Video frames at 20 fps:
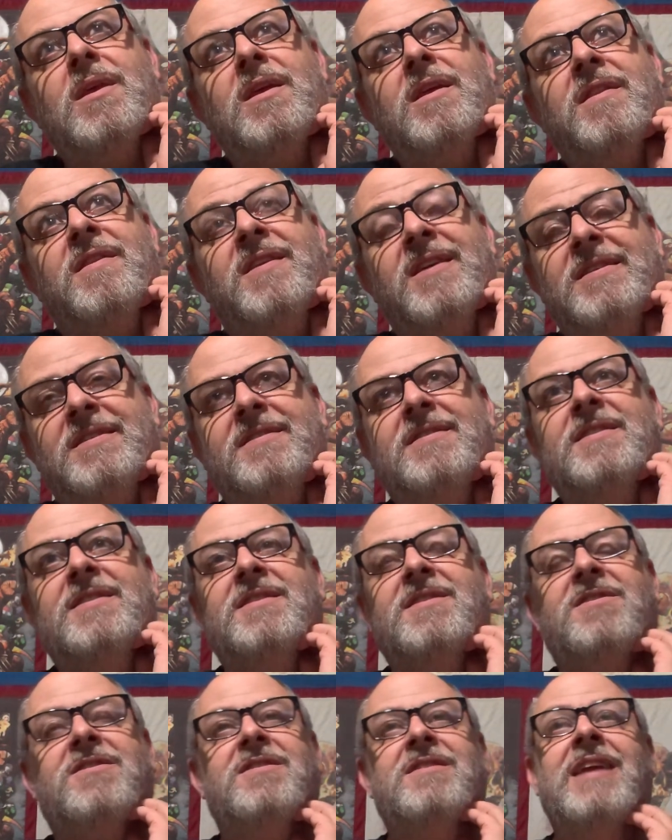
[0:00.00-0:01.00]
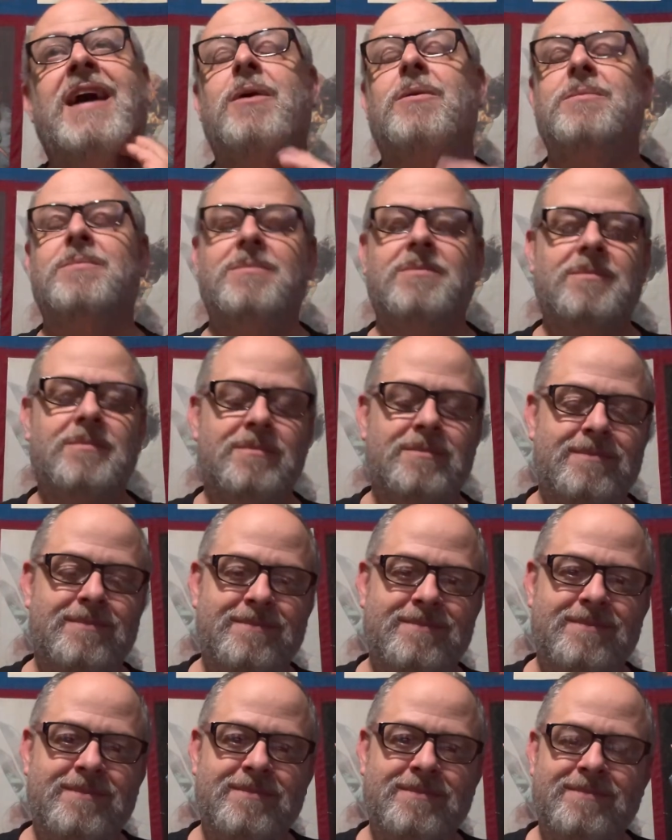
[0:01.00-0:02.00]
this is now
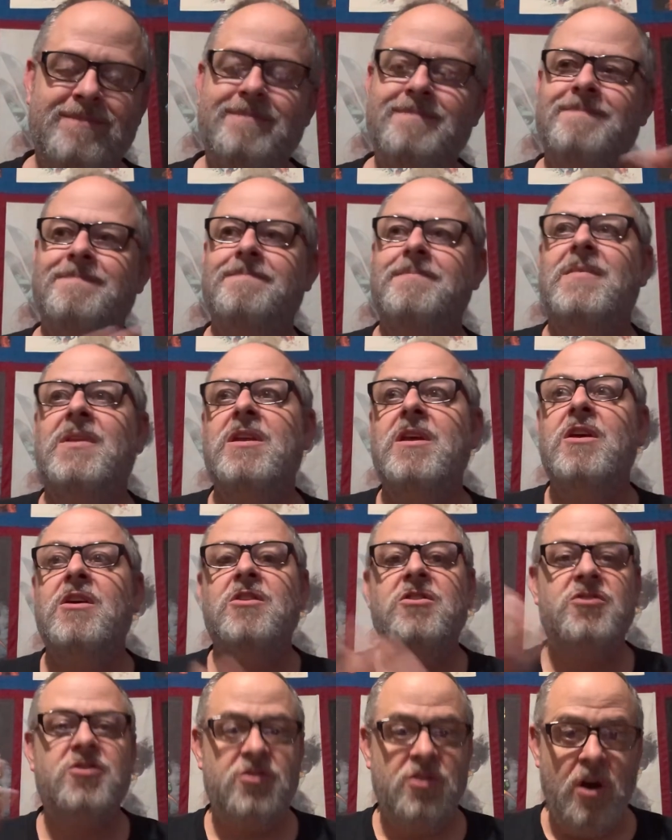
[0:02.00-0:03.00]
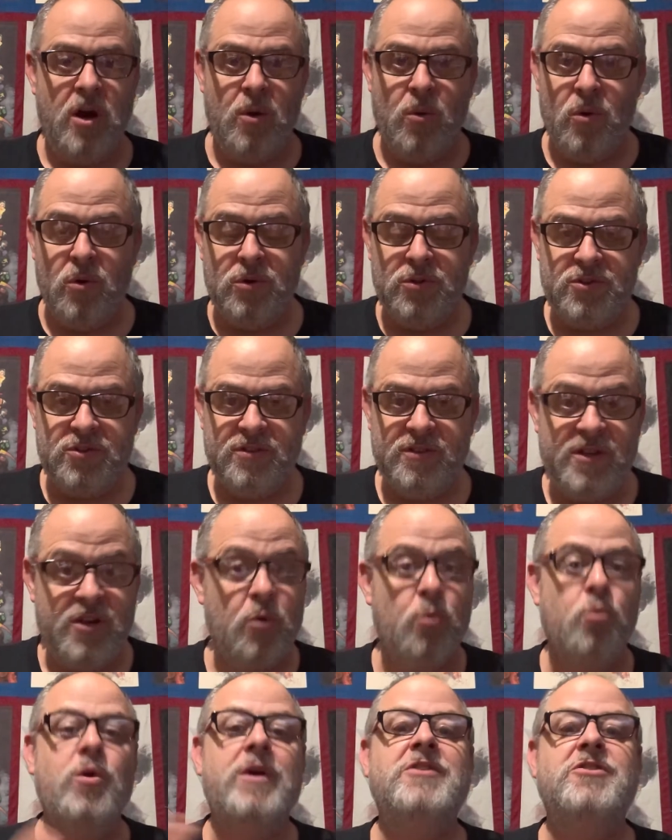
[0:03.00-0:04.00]
Star Wars, the
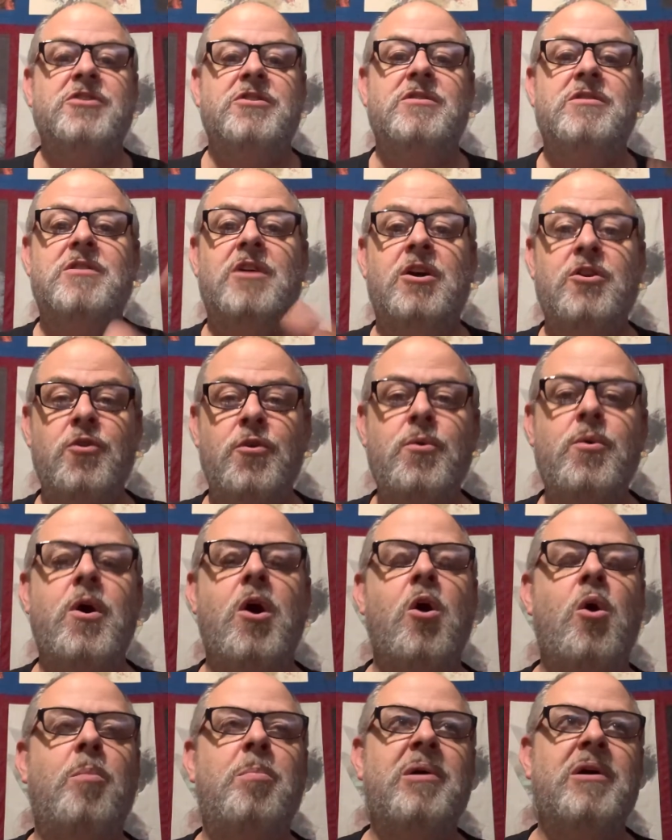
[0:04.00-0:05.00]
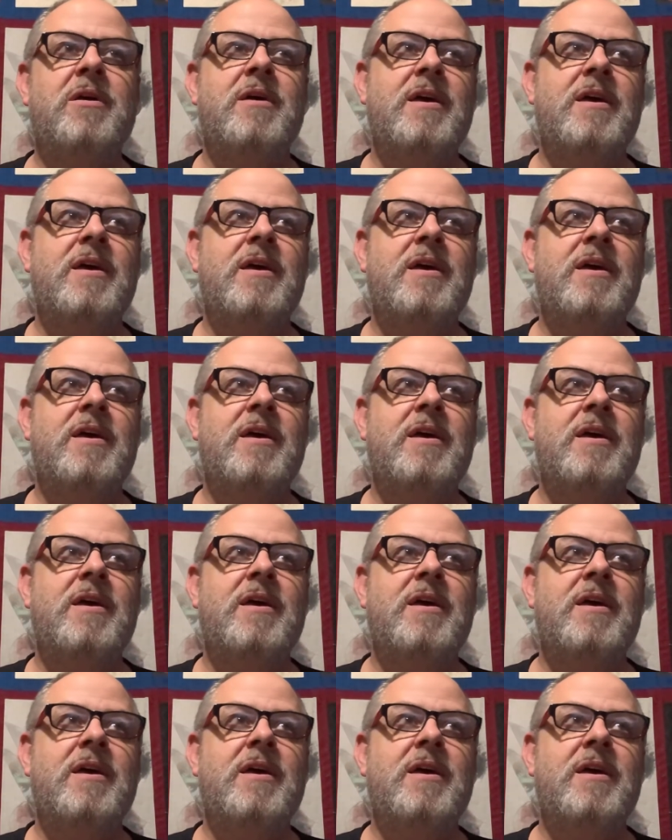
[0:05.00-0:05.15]
original, A New Hope.